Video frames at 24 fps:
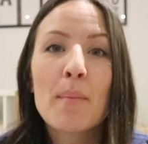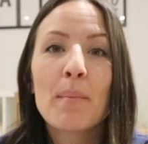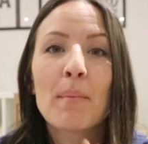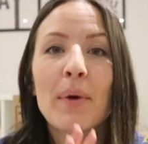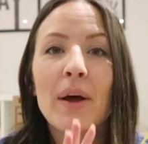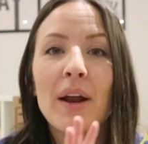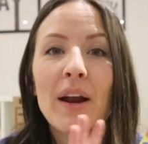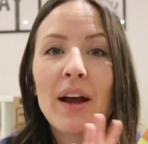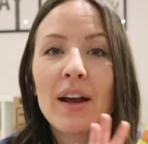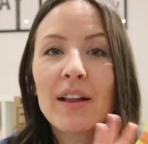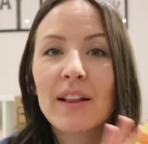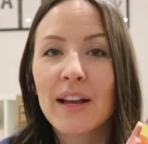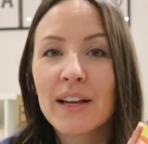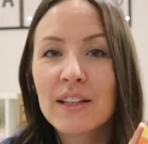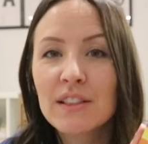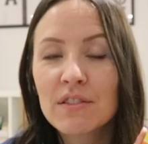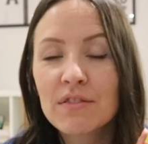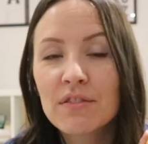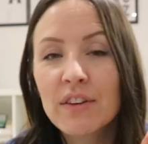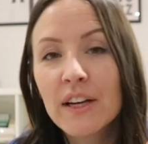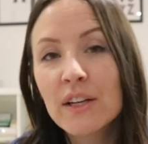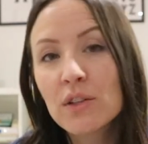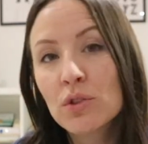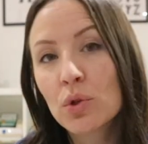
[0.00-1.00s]
But I like to
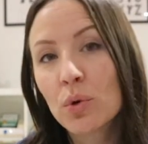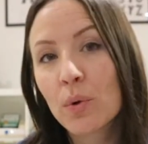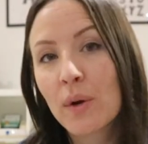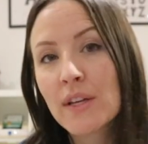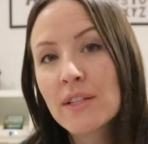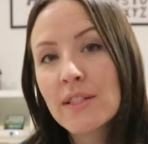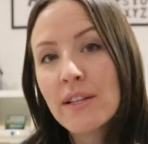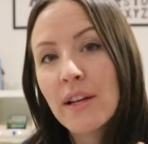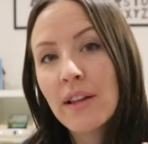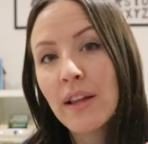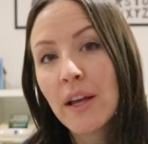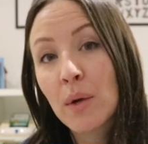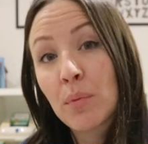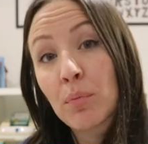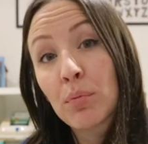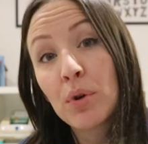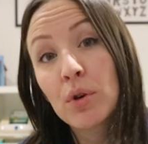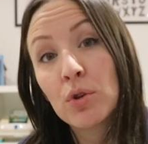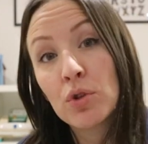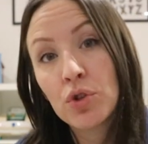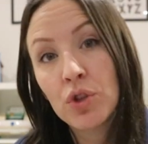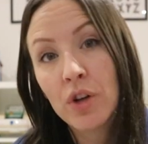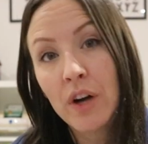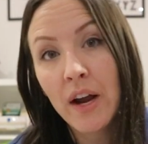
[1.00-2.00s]
find toys that like
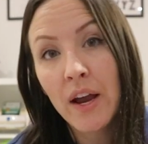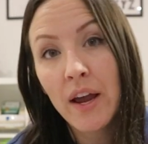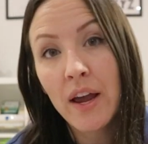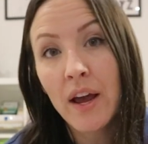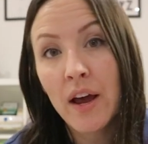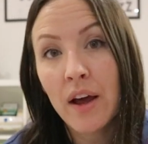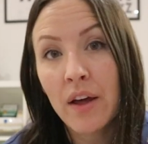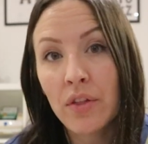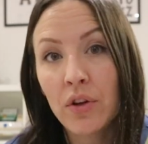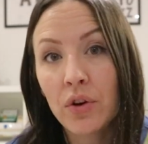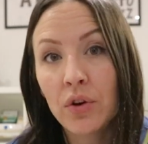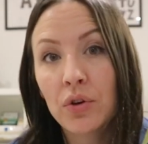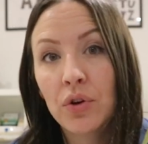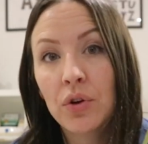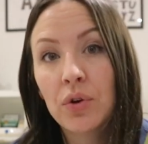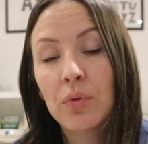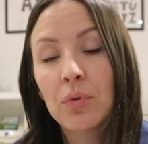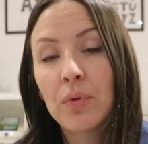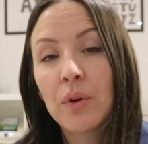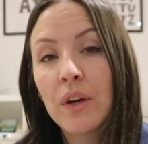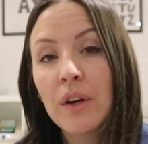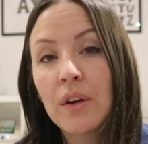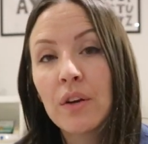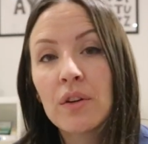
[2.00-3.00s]
portray other
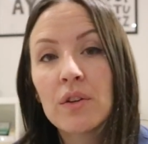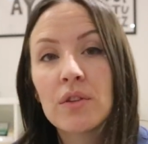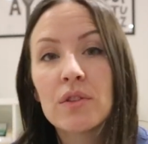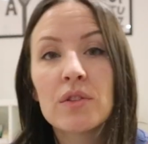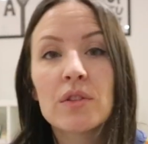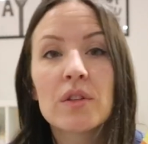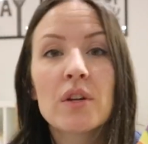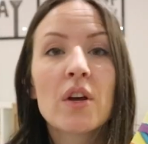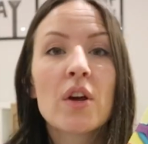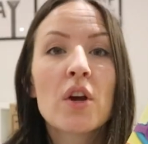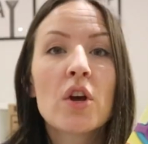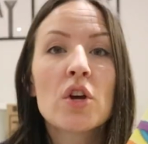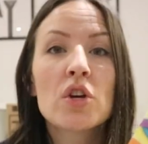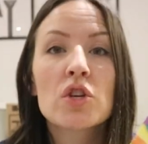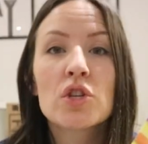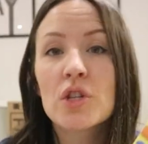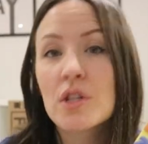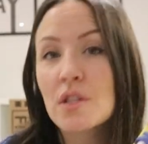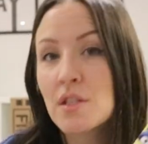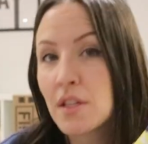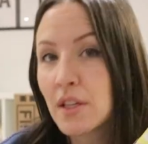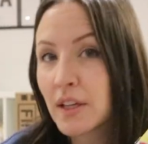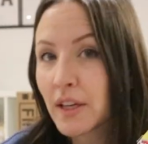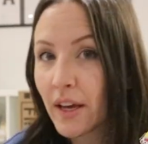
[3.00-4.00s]
careers
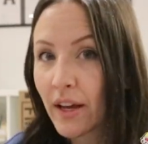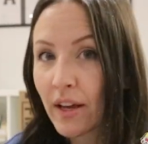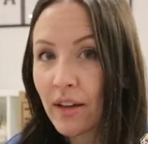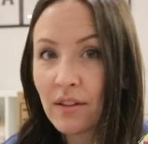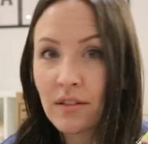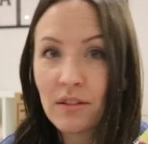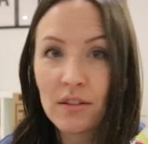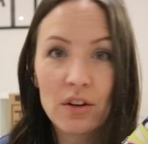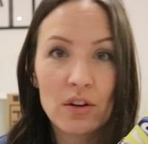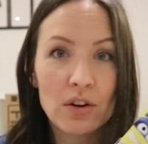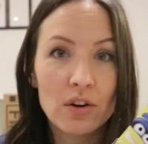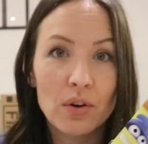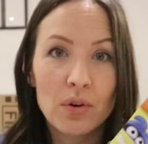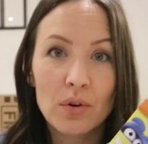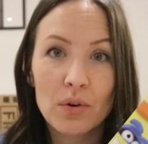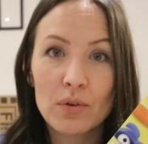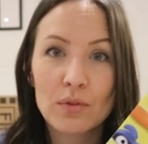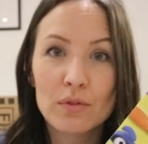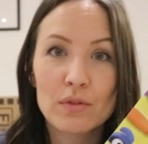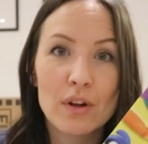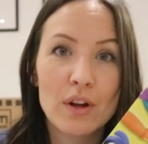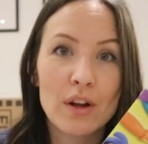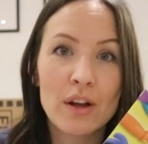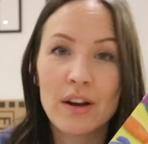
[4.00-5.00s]
just to get, you know,
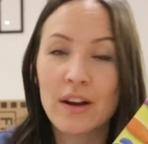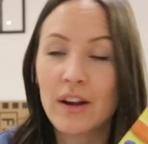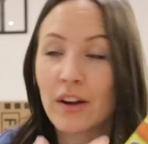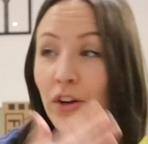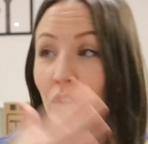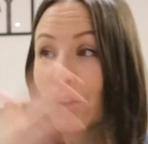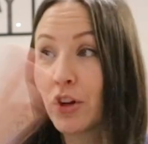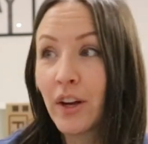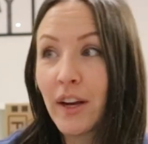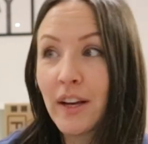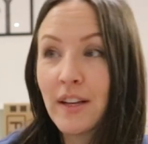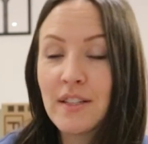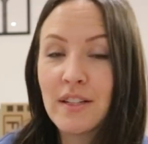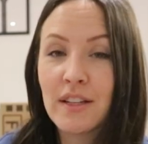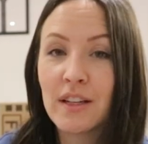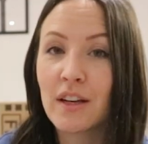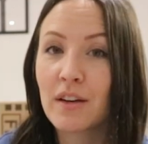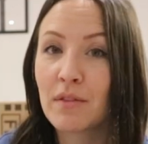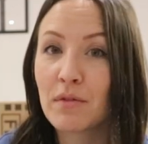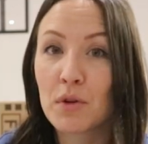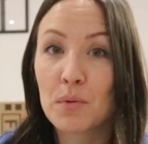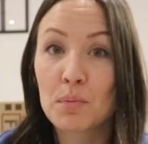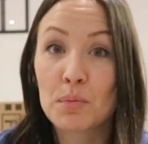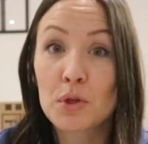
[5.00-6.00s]
a good idea
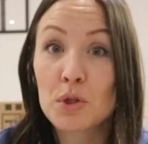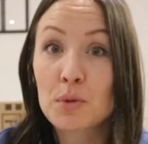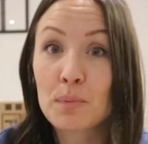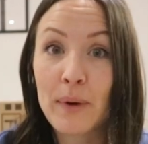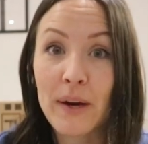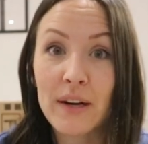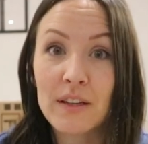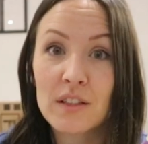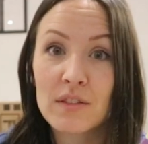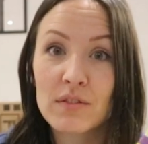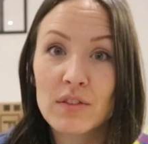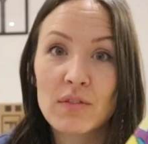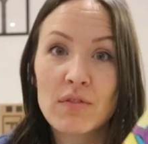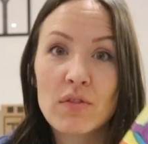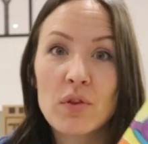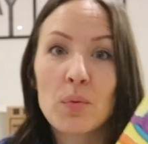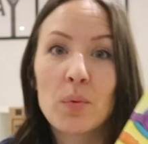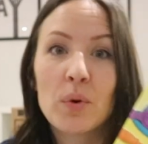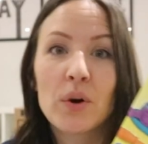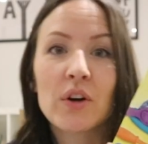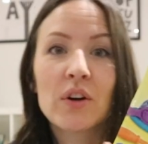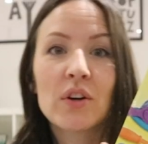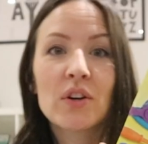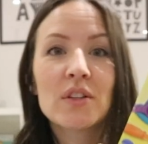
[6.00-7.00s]
of the perspective of the
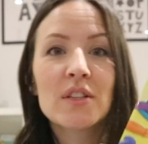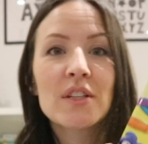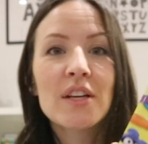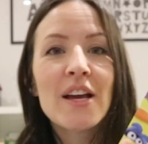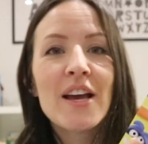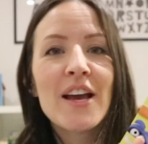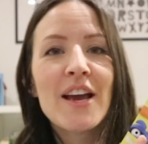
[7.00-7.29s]
world.